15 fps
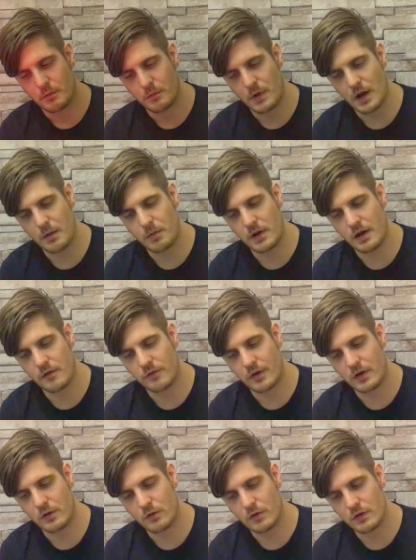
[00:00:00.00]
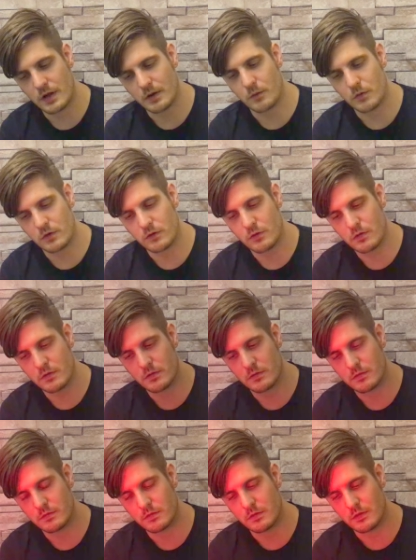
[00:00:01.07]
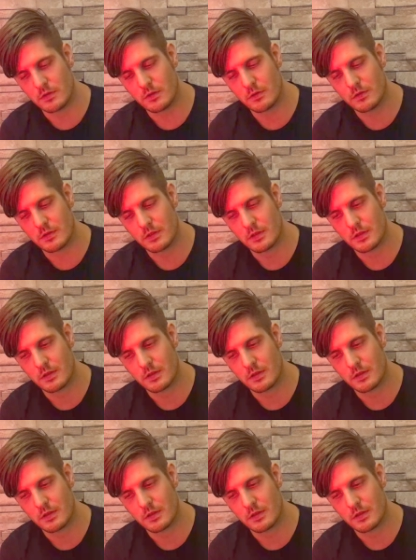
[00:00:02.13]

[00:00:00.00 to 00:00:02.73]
Maybe if I do it like one, two. No.